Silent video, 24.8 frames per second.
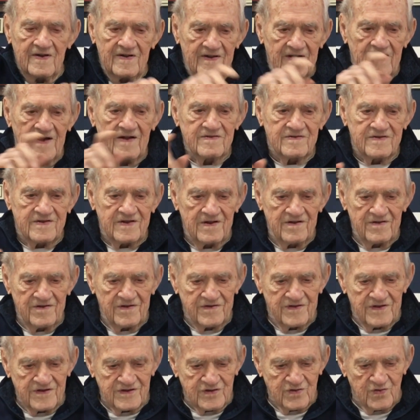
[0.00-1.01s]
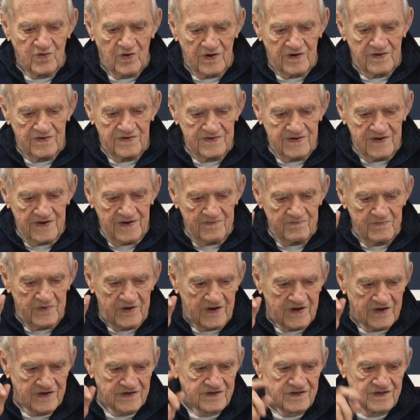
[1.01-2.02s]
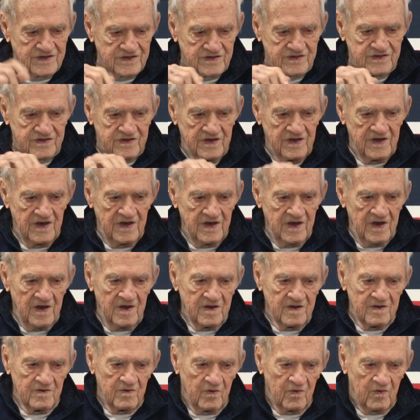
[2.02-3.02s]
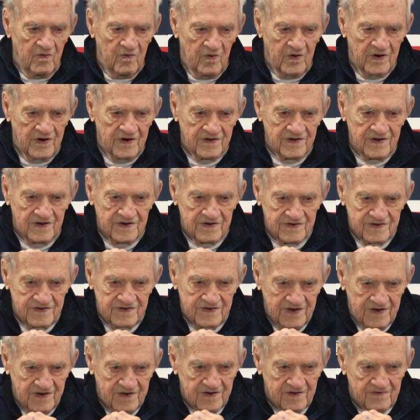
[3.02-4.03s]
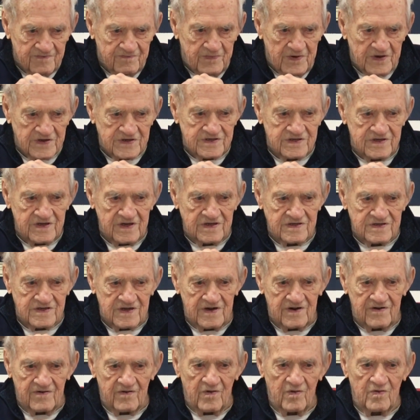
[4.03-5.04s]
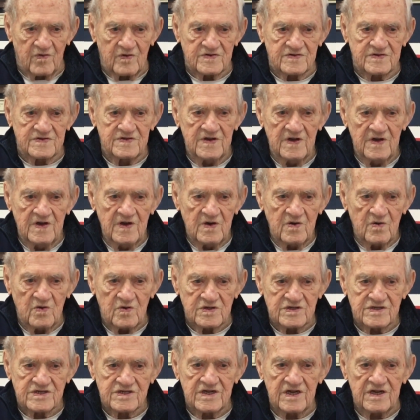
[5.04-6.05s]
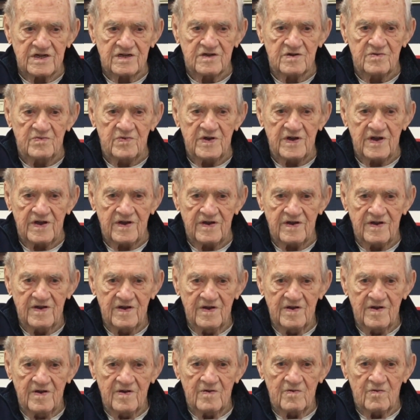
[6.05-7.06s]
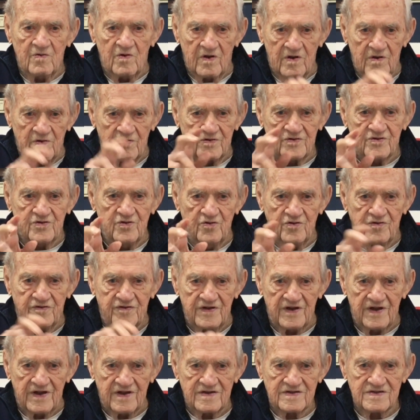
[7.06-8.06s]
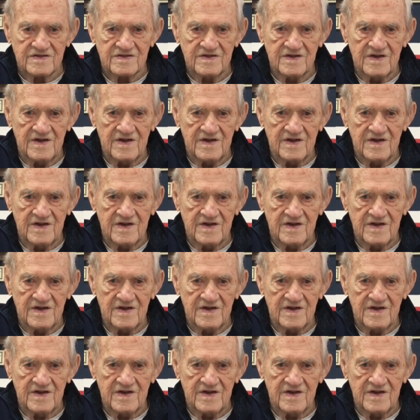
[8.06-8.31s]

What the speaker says: I'll tell you this one, because one of the best things that ever was said to me. Well, there were two things.